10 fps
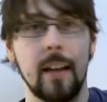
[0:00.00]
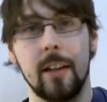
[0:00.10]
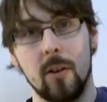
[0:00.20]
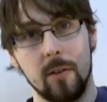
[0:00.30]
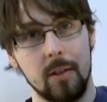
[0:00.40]

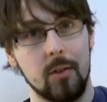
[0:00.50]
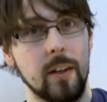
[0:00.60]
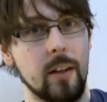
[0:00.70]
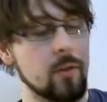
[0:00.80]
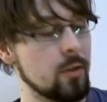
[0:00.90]
knock the
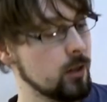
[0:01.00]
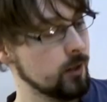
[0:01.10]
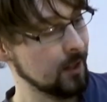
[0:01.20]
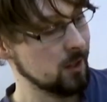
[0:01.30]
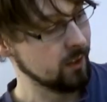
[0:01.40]
string out of tune
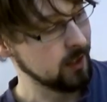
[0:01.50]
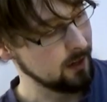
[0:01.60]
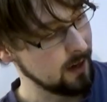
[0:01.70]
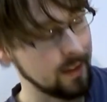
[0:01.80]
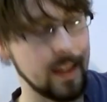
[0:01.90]
as easily.
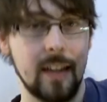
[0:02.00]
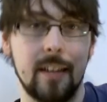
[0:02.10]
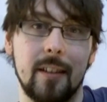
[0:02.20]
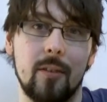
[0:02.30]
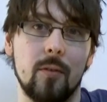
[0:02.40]
And
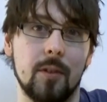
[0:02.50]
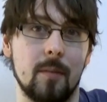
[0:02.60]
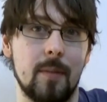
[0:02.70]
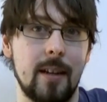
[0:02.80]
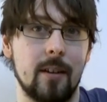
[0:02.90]
then the notes
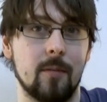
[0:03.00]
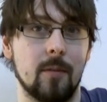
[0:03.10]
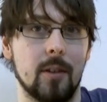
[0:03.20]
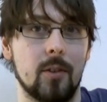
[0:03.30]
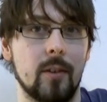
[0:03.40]
up here,
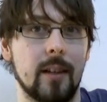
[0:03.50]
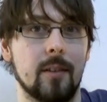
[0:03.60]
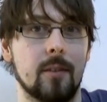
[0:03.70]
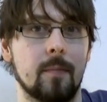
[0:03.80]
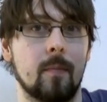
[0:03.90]
well, the
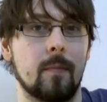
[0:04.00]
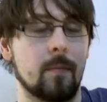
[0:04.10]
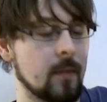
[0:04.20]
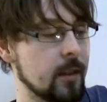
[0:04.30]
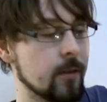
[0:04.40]
strings,
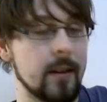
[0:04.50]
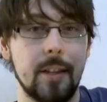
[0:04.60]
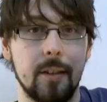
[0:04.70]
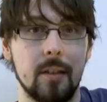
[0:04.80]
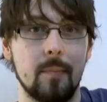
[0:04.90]
they're
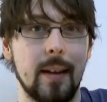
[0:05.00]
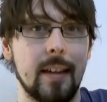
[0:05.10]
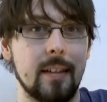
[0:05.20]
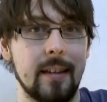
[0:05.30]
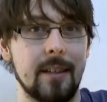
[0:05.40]
easier to
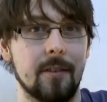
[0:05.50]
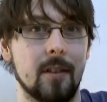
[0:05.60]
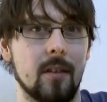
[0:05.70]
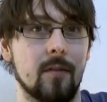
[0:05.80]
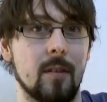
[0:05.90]
bend and easier
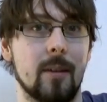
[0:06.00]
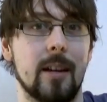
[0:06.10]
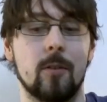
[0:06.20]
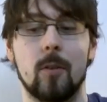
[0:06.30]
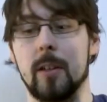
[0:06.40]
to have
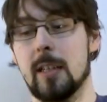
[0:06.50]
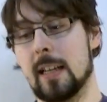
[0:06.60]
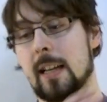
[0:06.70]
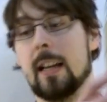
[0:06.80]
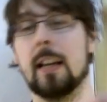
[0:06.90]
vibrato on.
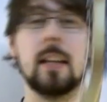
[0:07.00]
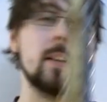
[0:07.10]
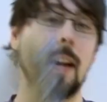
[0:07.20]
Now,